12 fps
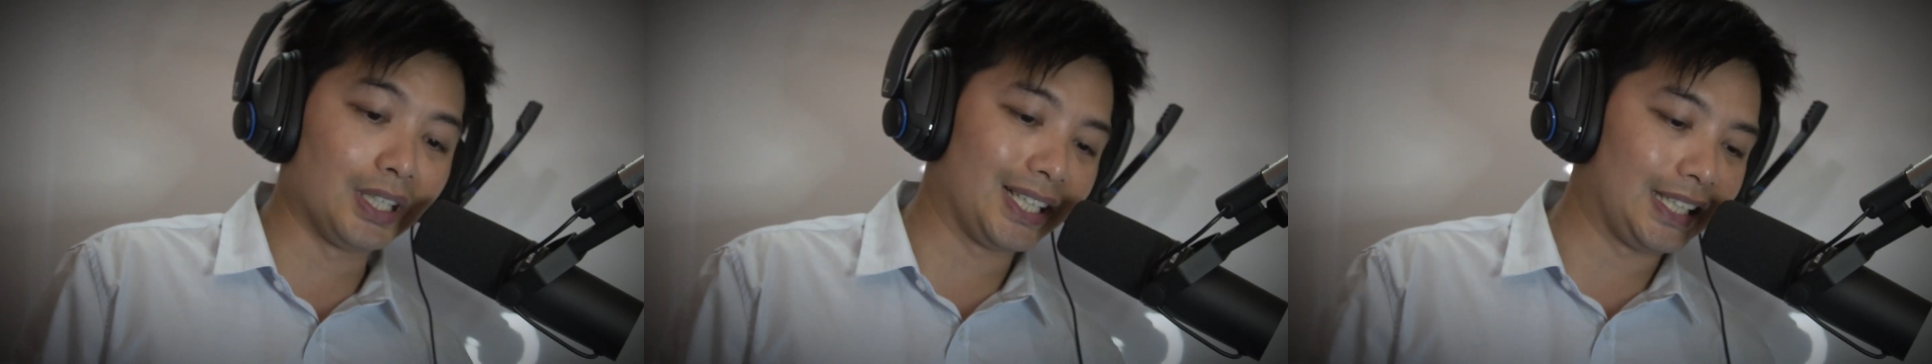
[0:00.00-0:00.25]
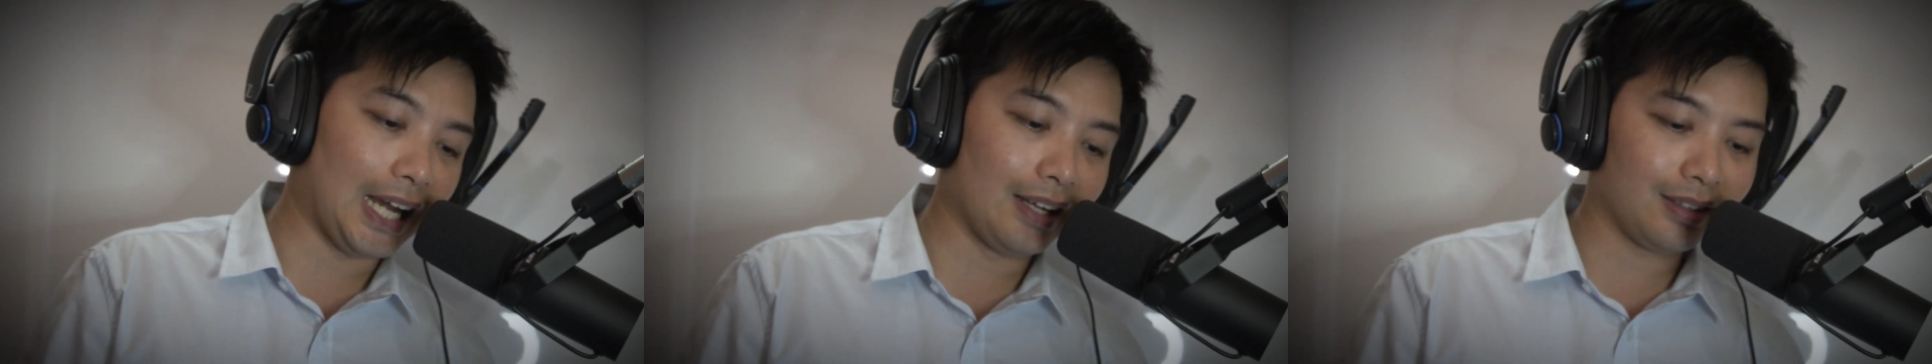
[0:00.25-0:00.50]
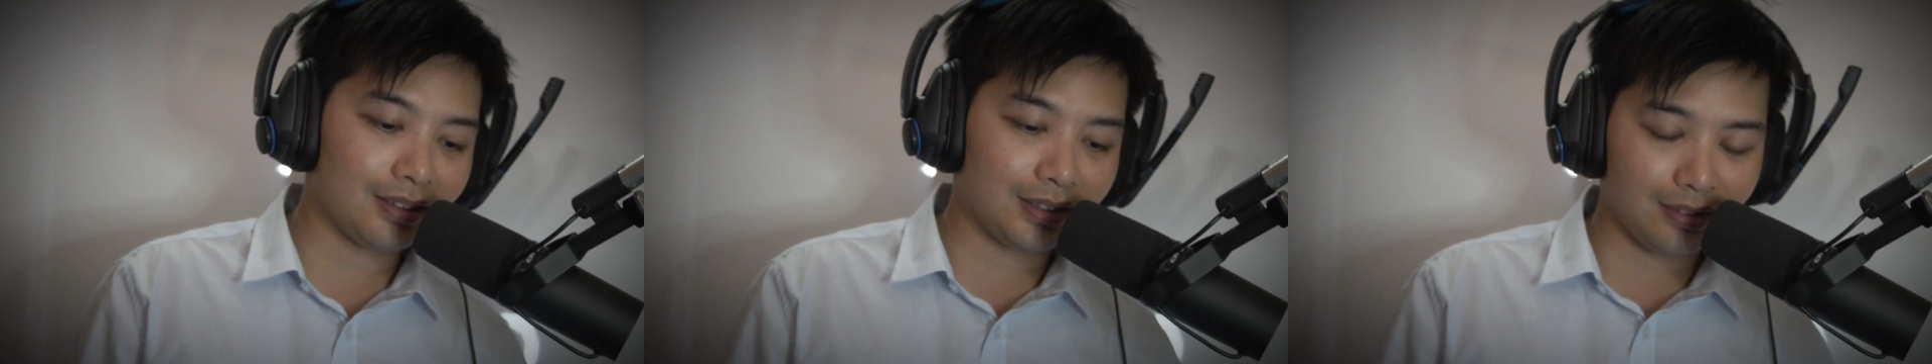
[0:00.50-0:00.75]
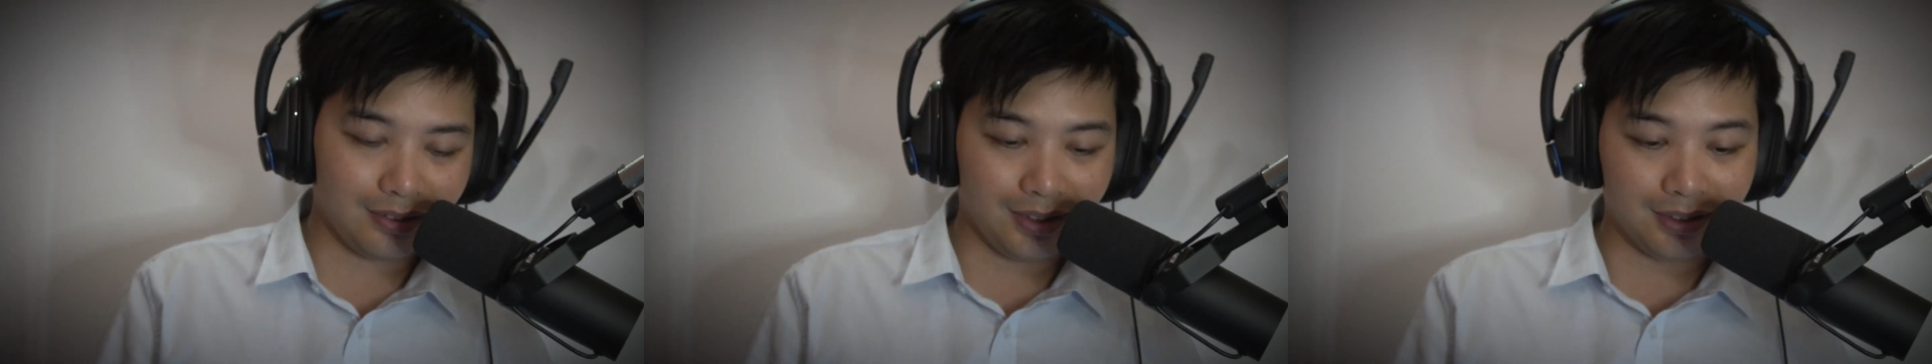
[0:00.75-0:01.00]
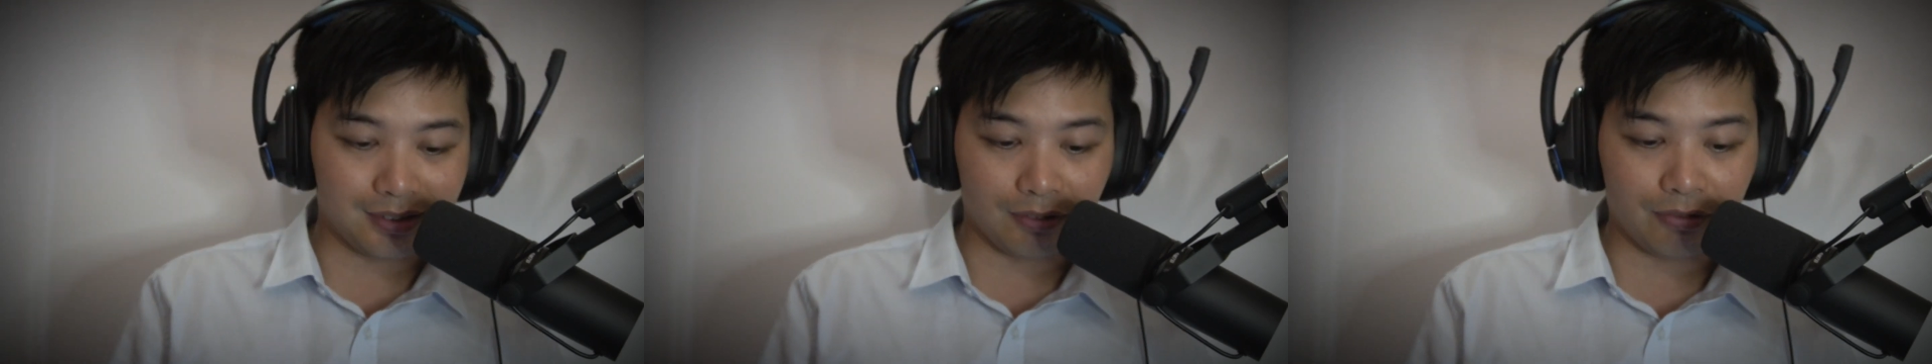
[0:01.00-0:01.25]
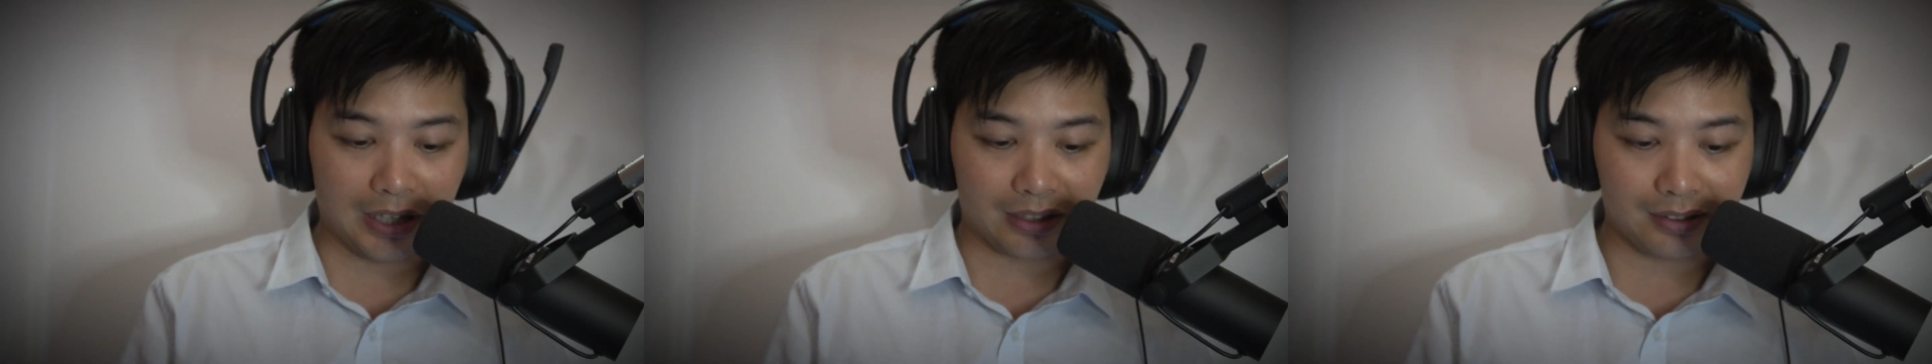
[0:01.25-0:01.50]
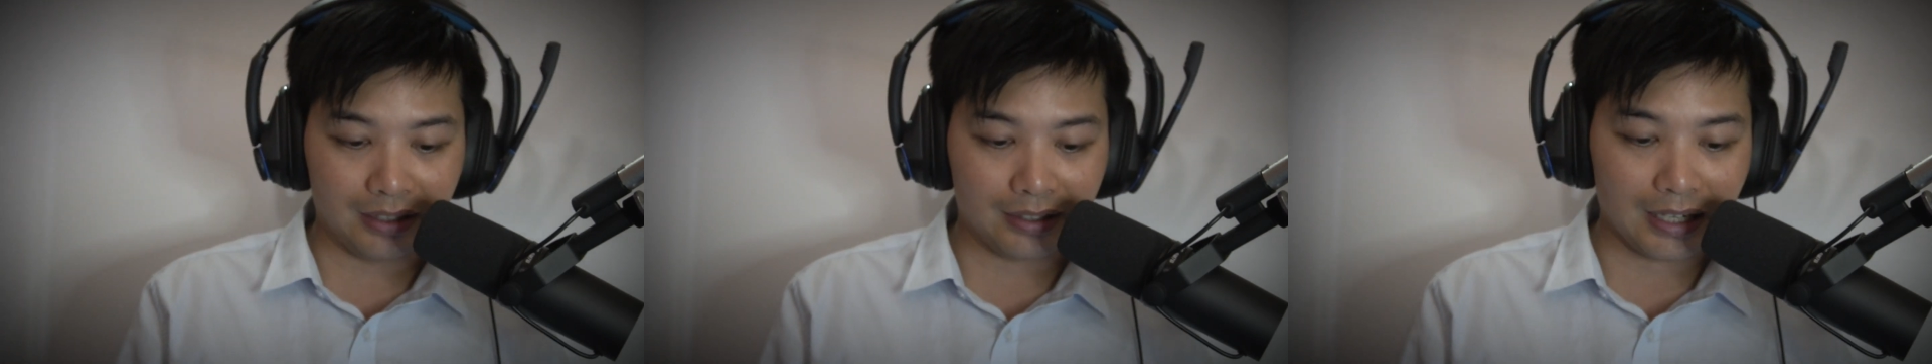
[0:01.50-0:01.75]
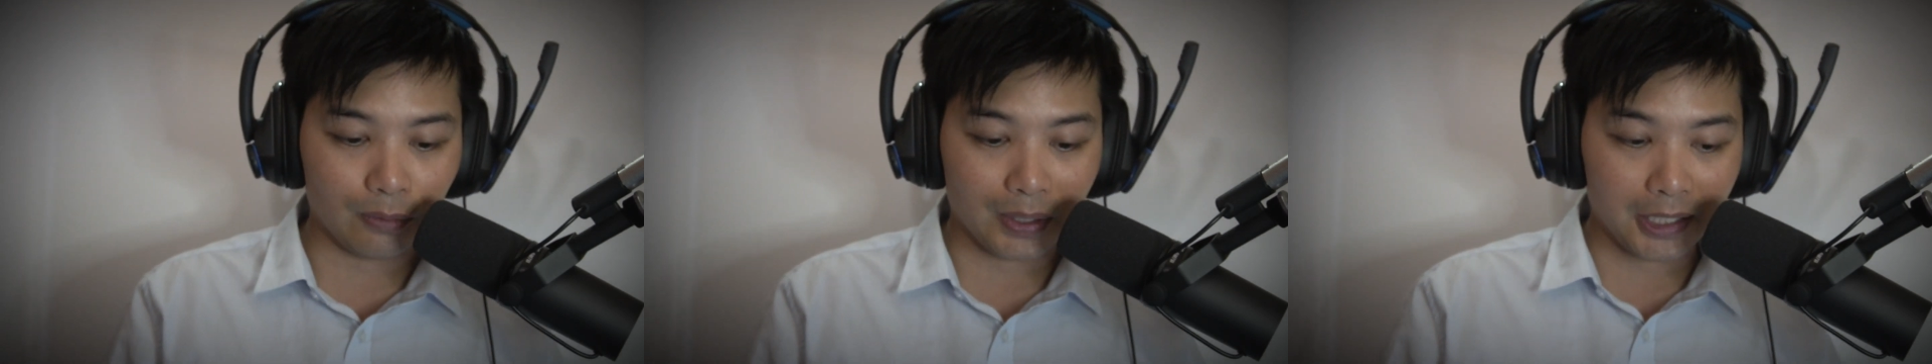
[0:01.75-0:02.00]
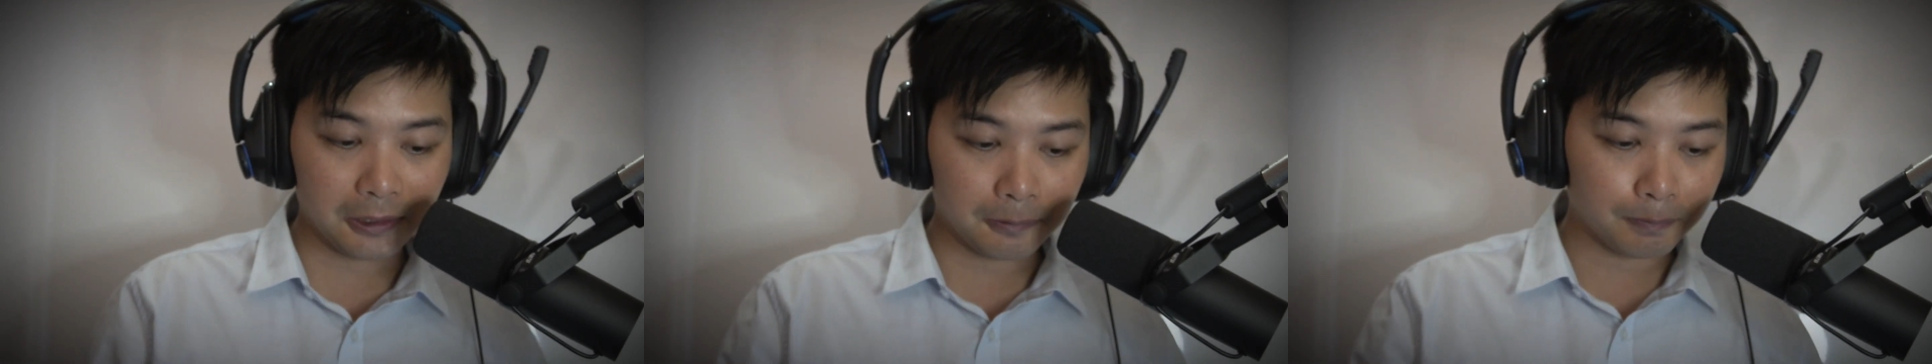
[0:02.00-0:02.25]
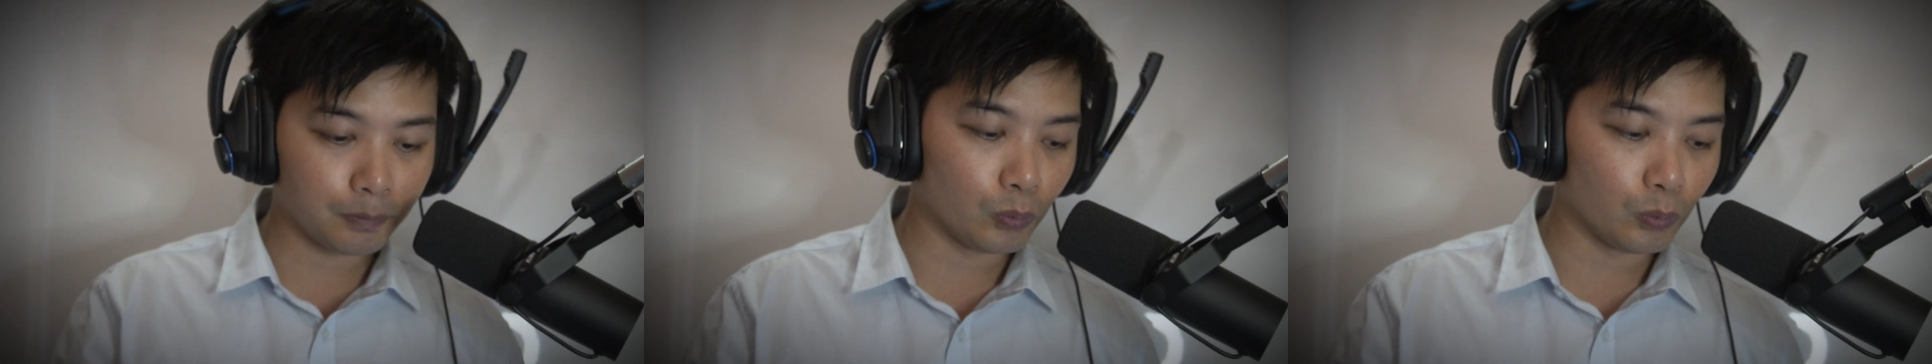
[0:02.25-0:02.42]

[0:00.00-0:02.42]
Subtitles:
negate its effect in that way.